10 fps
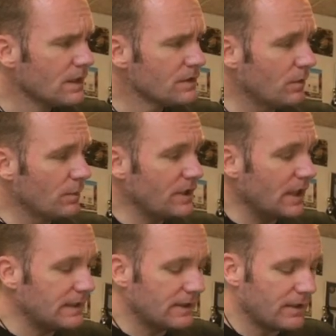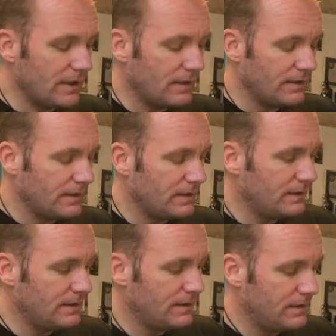So when you got
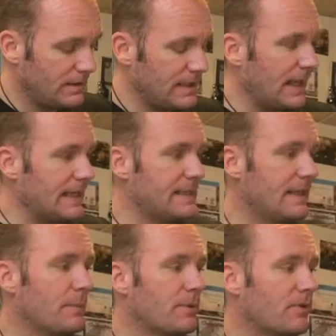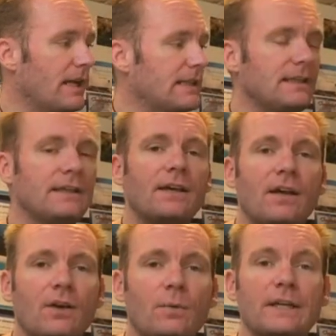the tank set up correctly,
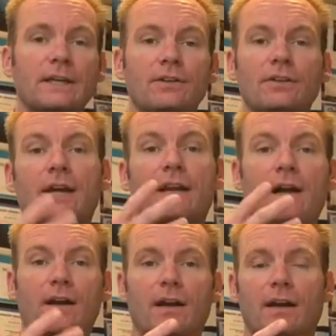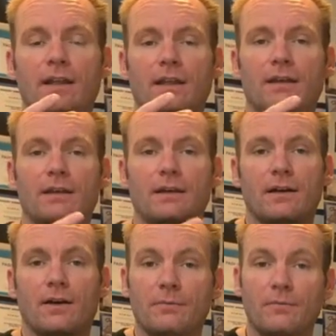we can look at
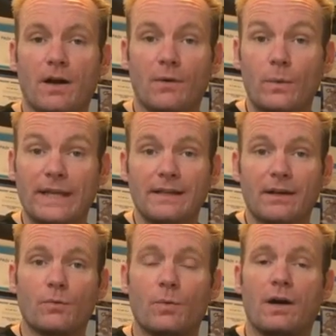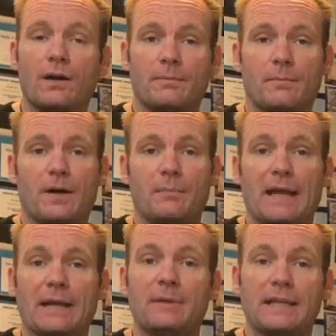our wing, our
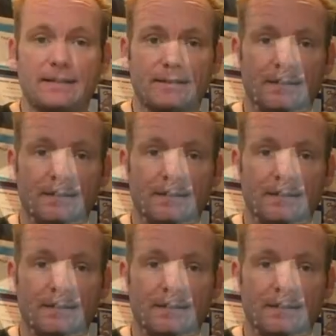back plate